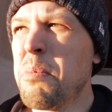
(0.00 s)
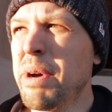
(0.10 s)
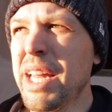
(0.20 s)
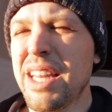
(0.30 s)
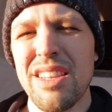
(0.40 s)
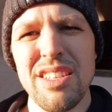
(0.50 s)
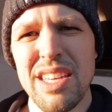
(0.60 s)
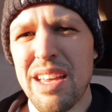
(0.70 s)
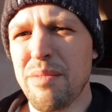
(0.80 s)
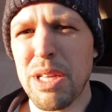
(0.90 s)
But
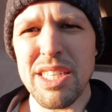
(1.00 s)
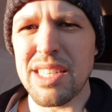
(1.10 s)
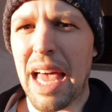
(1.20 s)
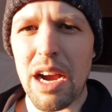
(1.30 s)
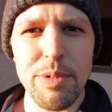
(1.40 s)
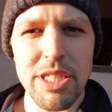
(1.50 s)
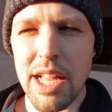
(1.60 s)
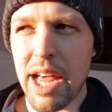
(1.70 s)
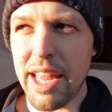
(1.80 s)
the Blessed Sacrament's not